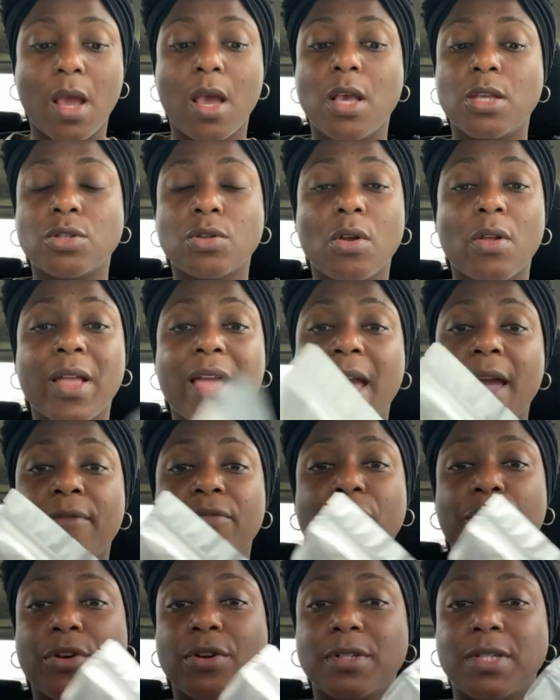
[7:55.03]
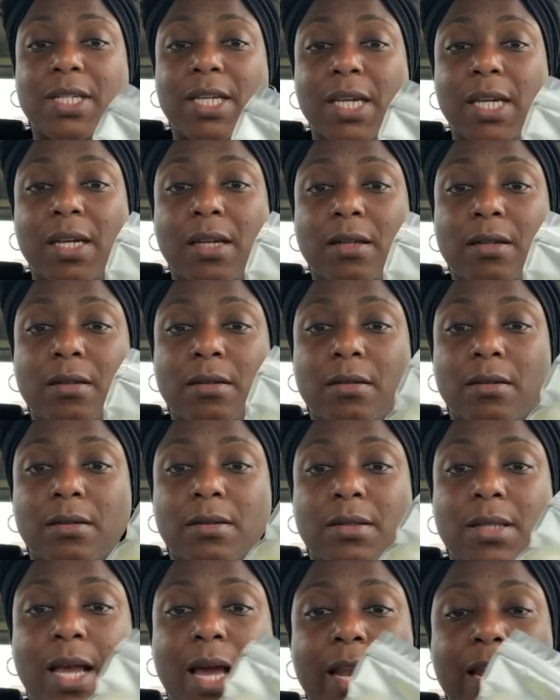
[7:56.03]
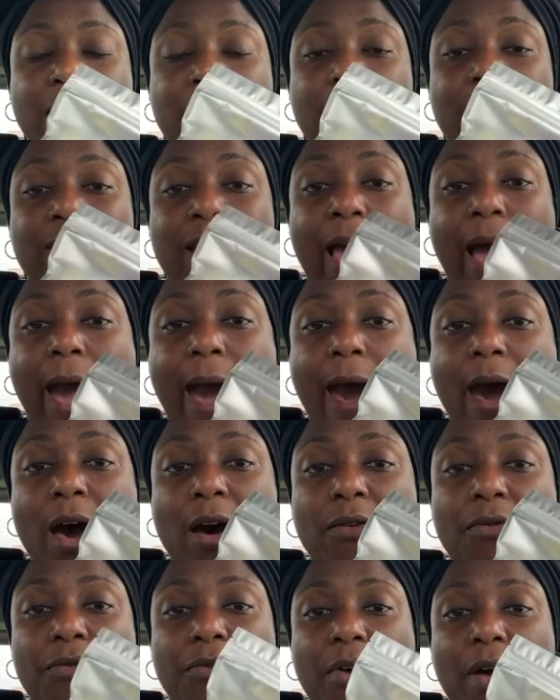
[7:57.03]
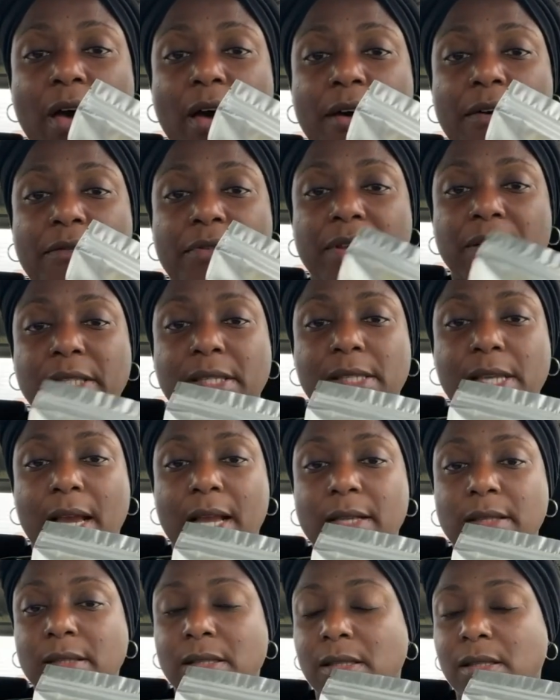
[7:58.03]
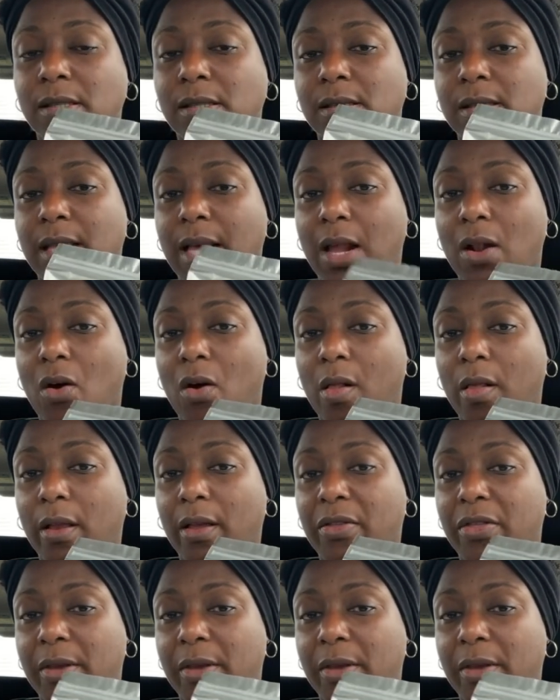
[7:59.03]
So I only have 13, not even half of the scents that all of the